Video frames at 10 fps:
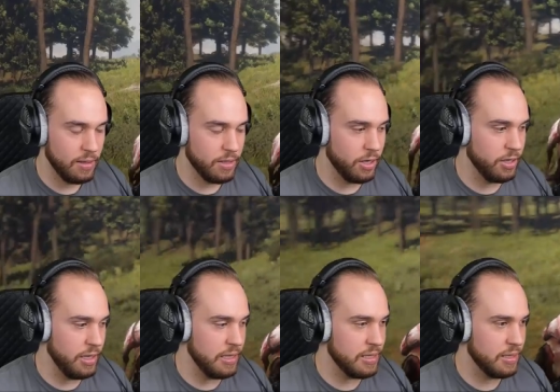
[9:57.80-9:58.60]

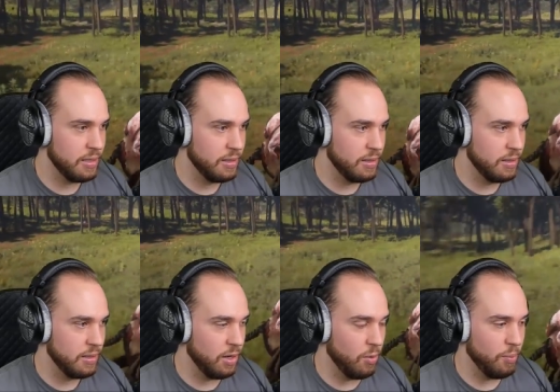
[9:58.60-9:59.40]
Turkeys?
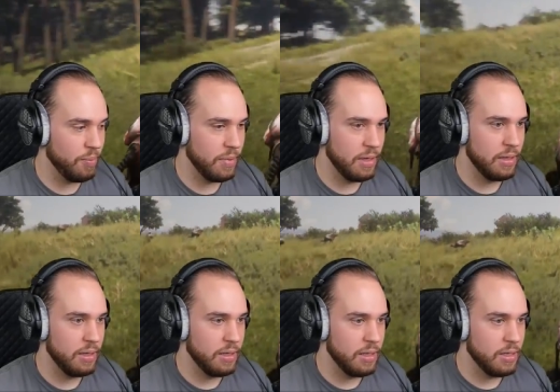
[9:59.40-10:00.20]
Nope.
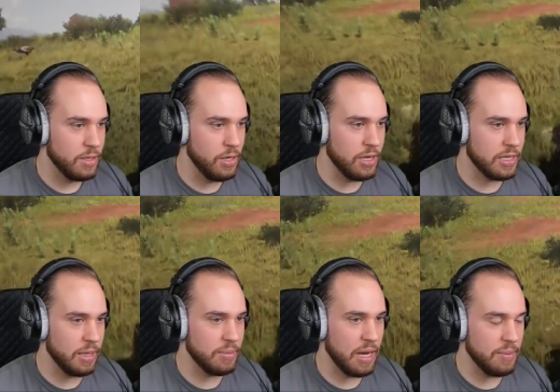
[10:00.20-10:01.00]
So you can
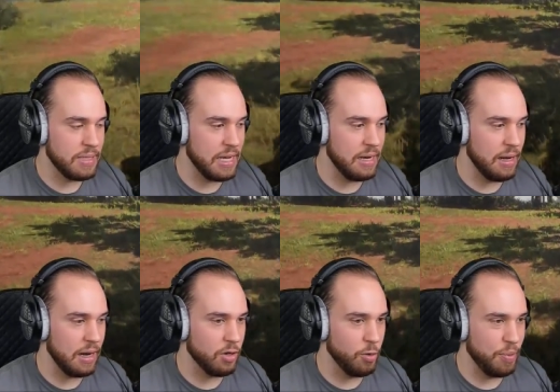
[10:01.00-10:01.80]
sometimes get a,
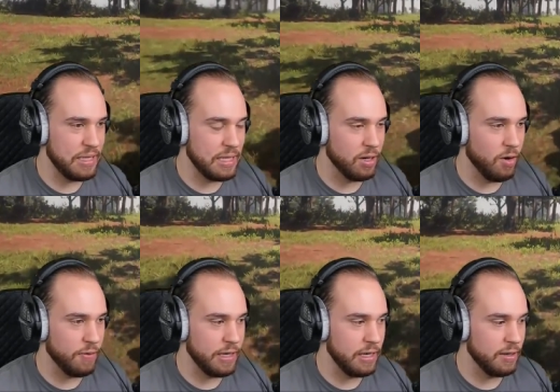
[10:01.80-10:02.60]
a group of deer
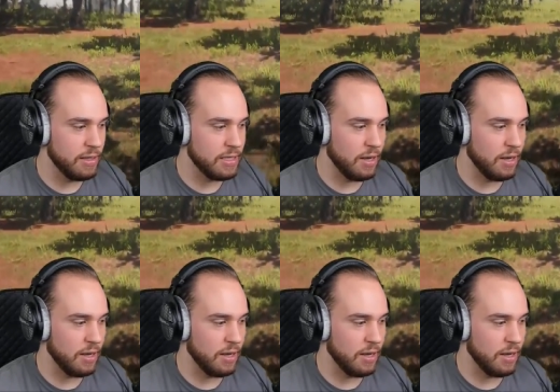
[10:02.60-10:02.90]
over here that's